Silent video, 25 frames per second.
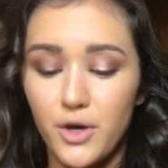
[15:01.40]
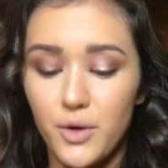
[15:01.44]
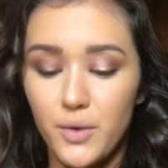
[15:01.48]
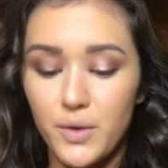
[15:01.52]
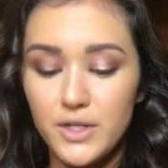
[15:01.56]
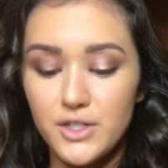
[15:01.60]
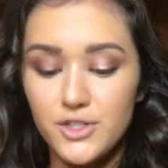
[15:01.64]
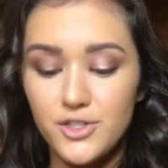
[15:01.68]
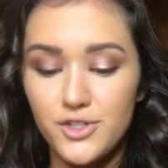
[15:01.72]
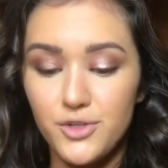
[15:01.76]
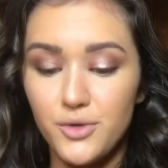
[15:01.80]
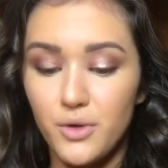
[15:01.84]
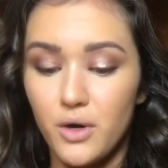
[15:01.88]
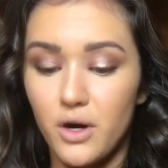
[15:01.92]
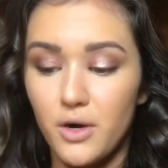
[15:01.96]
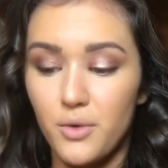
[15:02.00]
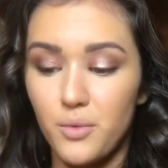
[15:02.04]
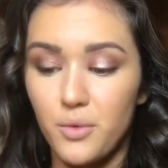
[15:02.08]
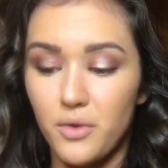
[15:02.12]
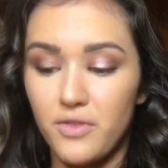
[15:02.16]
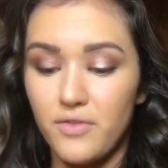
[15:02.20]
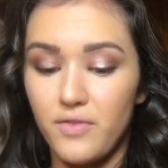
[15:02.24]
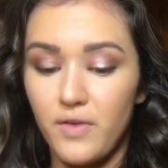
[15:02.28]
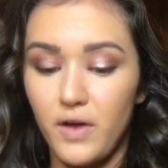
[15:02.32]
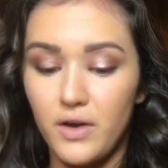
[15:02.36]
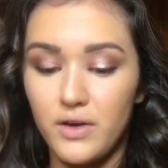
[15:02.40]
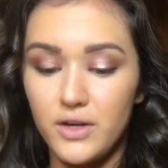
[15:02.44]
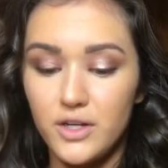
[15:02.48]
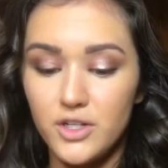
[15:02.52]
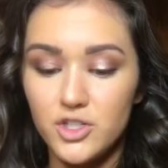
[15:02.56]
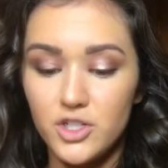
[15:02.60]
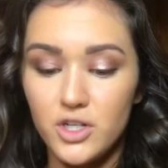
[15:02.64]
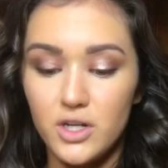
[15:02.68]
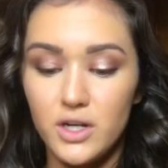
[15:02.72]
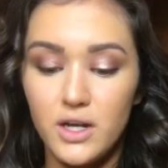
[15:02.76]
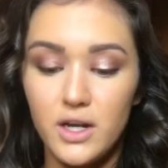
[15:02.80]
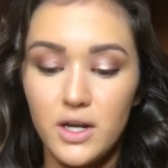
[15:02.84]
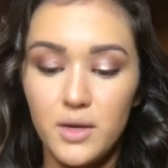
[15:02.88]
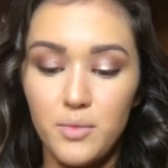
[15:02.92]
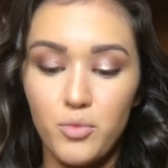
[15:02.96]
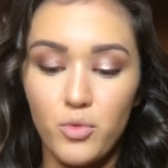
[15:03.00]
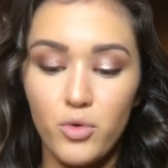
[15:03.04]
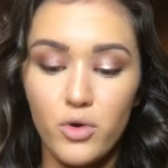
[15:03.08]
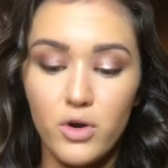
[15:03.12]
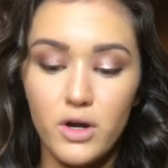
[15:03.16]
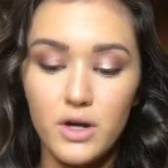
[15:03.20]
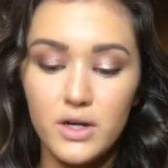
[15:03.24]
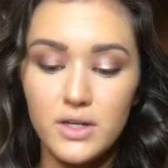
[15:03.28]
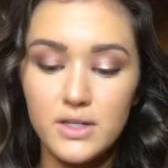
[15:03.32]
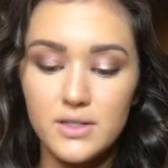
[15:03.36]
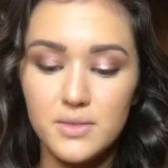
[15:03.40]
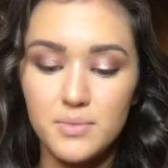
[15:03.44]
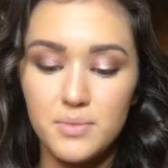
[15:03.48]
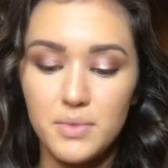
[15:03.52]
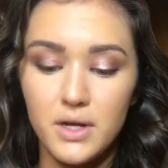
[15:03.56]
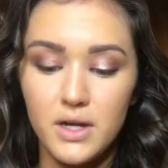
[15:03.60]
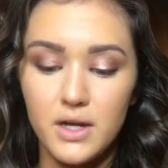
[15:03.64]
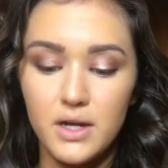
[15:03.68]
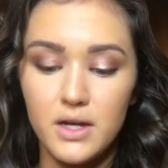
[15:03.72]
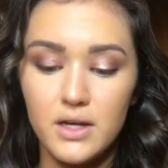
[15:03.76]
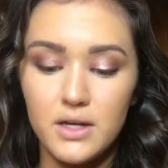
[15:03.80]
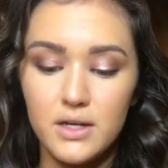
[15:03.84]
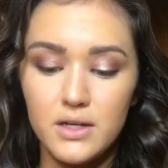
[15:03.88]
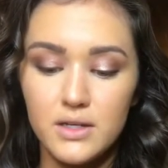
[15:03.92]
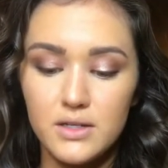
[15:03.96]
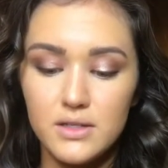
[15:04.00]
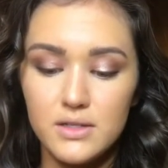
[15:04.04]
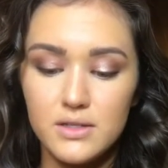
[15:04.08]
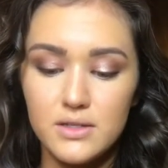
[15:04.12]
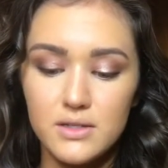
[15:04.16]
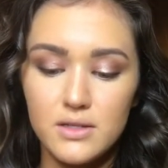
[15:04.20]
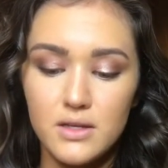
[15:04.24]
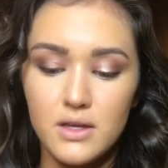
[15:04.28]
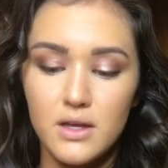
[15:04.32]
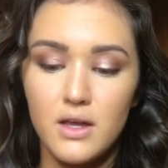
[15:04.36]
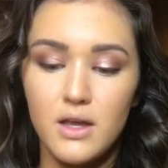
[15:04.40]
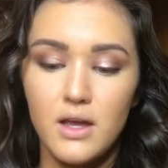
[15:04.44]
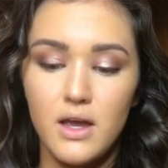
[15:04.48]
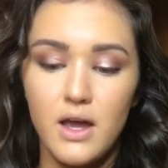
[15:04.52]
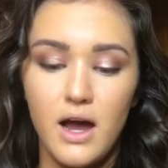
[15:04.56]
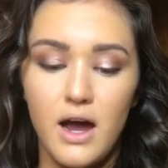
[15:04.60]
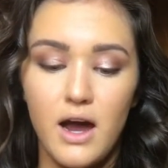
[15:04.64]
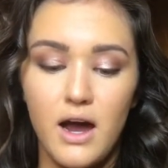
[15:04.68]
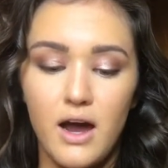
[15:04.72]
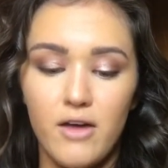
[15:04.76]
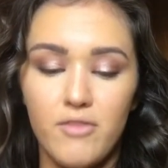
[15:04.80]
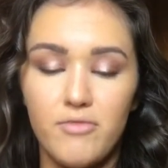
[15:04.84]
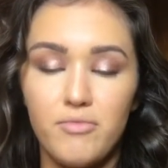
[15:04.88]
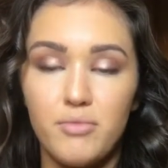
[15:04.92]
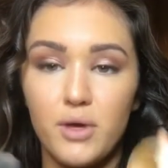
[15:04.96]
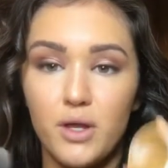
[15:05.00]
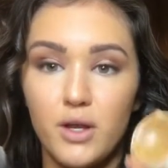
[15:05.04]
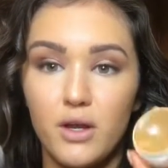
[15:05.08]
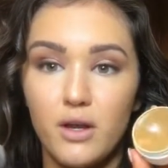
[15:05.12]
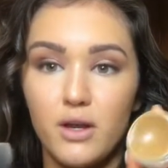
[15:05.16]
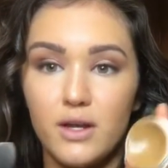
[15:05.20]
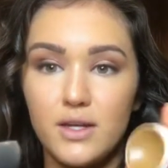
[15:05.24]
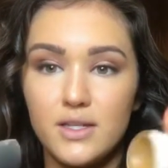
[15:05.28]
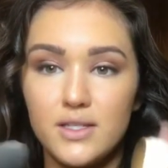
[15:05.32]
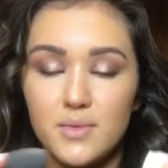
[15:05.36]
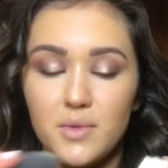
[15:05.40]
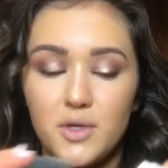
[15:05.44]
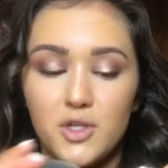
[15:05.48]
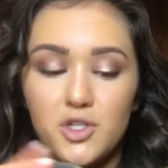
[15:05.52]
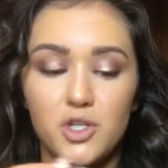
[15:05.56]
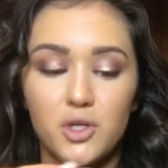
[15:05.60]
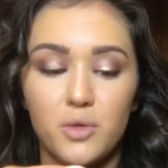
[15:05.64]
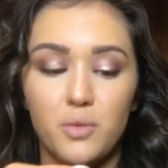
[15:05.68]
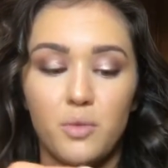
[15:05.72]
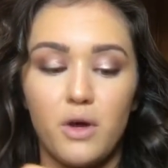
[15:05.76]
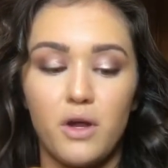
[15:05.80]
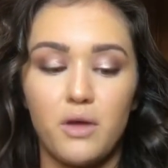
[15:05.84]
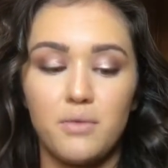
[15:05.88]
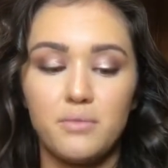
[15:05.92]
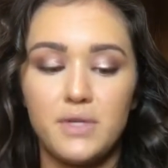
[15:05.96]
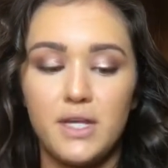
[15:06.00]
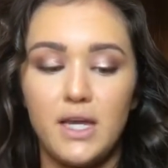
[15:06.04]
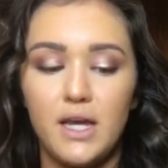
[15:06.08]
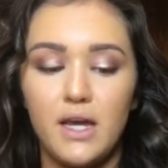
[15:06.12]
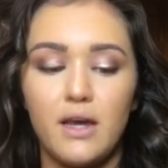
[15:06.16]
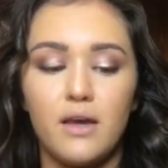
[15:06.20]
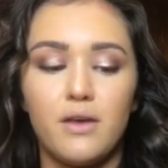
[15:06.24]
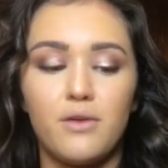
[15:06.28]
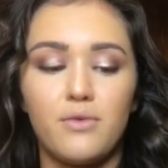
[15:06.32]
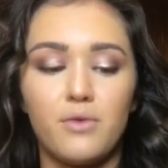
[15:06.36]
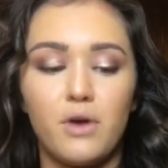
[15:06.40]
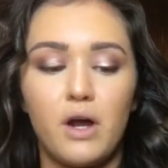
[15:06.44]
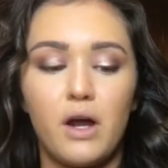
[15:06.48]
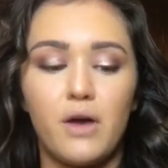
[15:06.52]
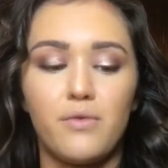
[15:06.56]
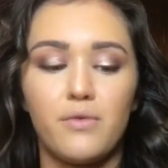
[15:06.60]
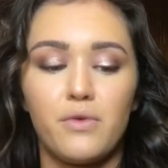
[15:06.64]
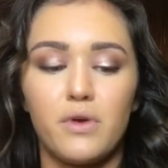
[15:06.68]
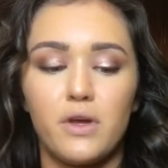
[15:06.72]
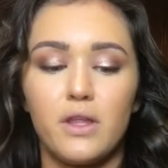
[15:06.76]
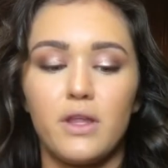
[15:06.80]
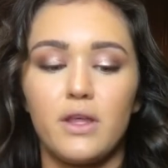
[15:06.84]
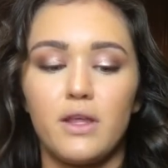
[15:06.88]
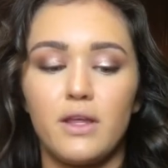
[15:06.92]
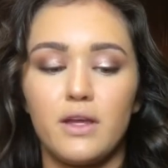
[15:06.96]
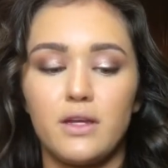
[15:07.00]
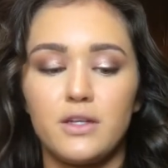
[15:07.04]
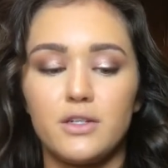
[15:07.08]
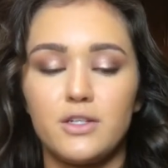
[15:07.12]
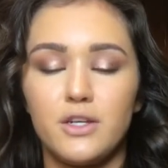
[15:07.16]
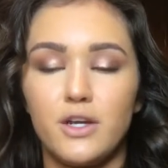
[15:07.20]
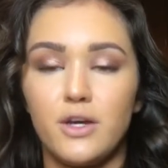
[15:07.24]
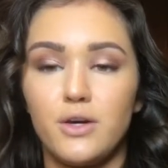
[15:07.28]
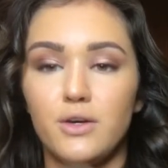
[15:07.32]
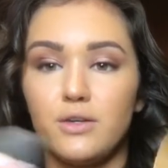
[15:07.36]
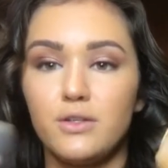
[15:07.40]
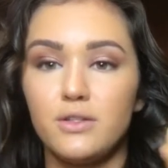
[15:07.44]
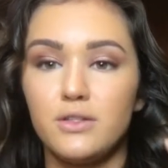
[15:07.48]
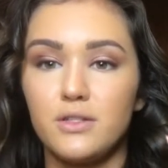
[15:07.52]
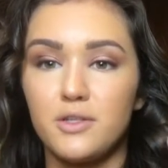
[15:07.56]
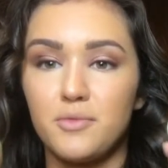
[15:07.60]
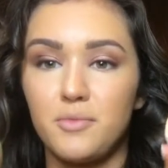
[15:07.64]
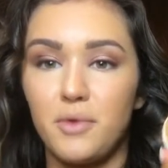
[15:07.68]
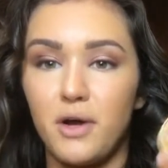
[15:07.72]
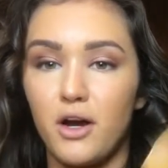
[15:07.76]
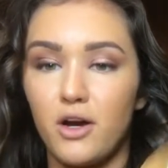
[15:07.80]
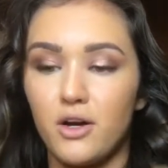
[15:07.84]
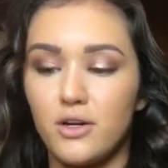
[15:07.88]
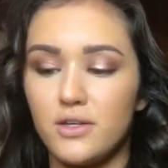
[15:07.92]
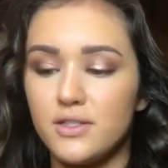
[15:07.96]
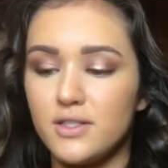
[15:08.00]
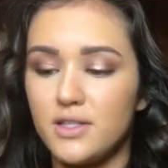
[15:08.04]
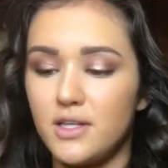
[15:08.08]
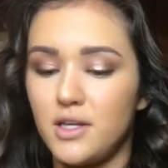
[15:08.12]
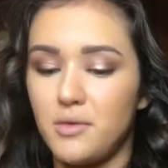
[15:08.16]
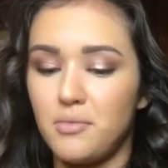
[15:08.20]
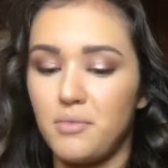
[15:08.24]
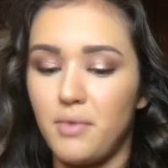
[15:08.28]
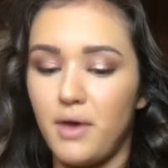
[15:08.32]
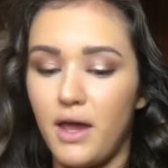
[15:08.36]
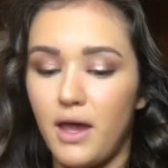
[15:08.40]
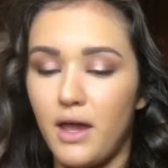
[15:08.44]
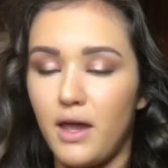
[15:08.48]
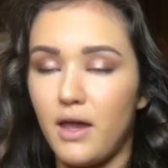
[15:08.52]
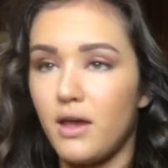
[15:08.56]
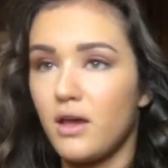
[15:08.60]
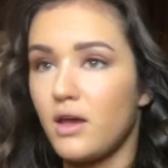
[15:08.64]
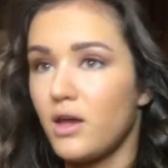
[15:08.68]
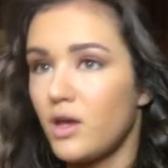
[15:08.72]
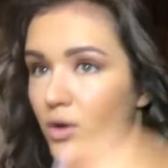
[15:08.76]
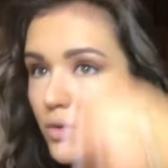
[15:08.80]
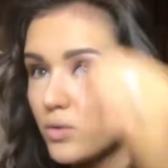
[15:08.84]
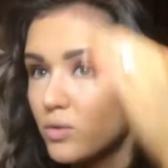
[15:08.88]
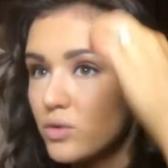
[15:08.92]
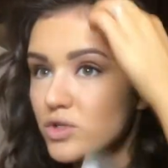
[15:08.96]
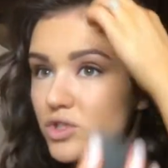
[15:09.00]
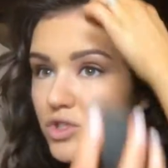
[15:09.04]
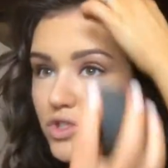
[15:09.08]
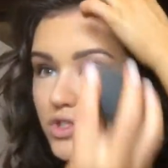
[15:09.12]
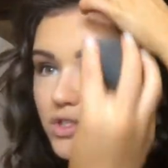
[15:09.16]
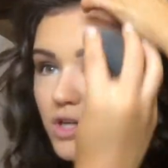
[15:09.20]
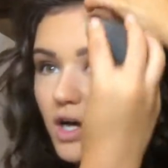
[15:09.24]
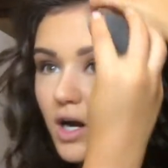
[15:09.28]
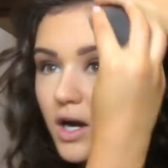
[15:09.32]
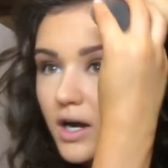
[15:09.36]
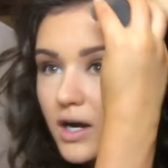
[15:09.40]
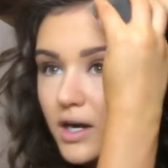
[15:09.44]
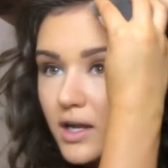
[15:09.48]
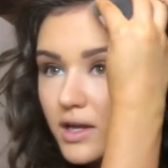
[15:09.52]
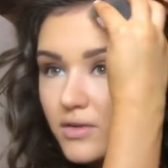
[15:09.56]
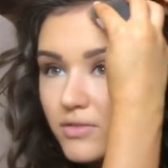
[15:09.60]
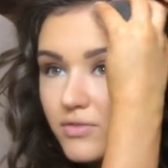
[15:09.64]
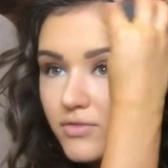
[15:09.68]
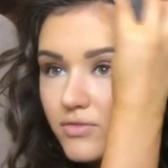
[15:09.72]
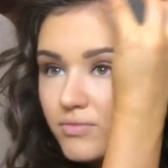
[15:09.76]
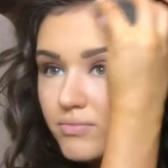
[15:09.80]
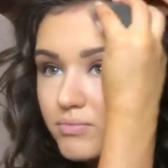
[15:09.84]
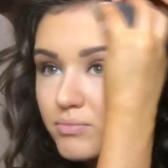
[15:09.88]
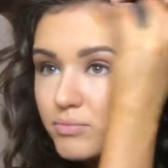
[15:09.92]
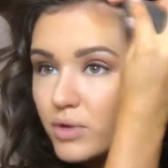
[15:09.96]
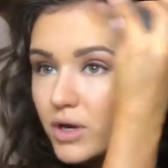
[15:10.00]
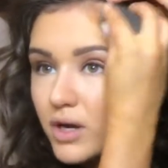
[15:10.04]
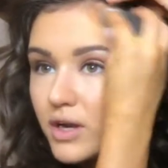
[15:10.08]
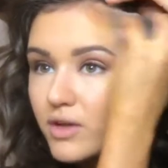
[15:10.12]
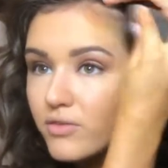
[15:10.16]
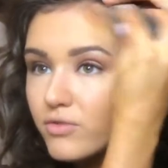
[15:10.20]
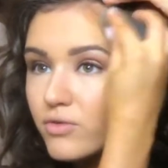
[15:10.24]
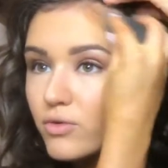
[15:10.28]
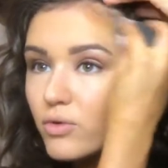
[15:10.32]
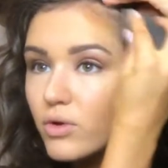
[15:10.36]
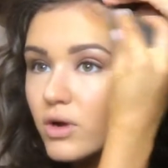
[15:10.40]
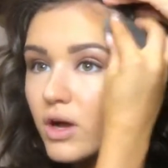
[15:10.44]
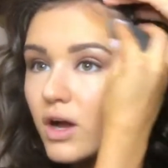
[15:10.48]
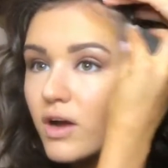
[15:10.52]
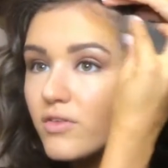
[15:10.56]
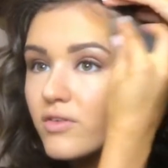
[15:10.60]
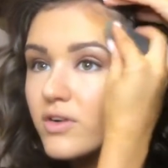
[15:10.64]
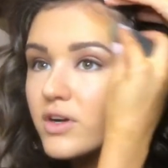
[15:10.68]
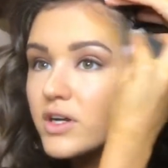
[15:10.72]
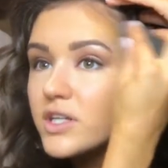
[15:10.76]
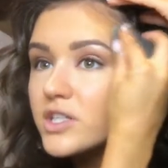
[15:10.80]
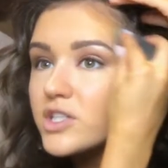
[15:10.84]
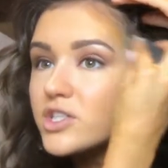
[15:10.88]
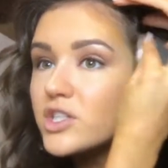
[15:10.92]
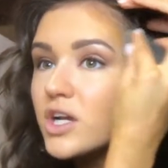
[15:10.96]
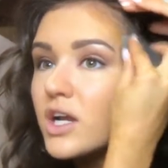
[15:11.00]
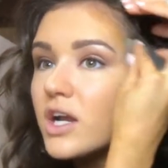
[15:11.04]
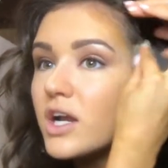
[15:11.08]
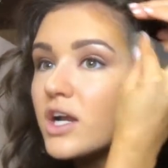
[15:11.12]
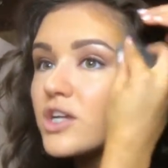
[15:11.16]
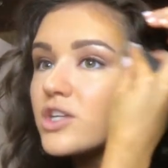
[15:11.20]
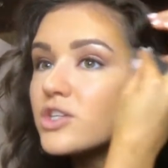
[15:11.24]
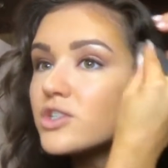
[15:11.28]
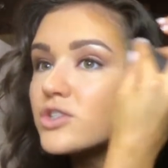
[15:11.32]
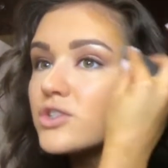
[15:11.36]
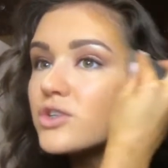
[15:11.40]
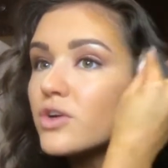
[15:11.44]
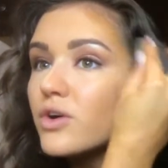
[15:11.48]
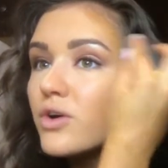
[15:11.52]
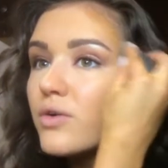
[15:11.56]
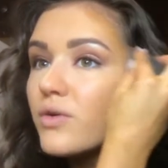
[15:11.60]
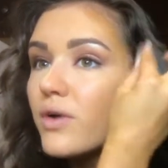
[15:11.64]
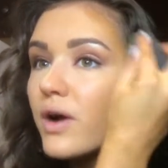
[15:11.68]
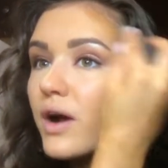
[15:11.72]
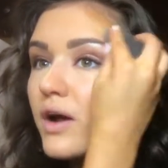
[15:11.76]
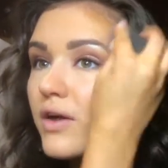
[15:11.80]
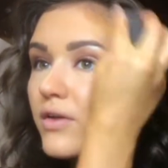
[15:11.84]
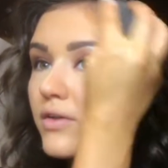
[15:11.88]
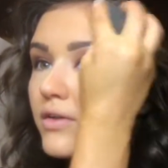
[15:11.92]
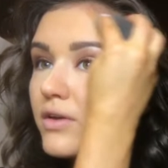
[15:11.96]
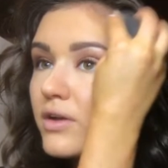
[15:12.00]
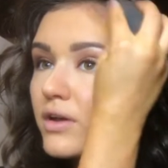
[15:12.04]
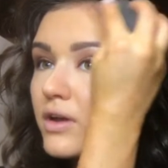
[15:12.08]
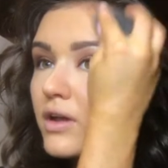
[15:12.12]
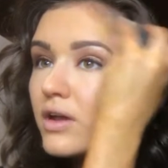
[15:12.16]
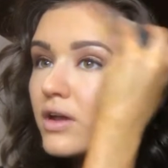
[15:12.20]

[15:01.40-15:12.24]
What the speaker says: go in too hard with foundation anymore is because I've been, especially when I'm tan, I really like to go into my RCMA, which is already pretty full coverage, and I just go around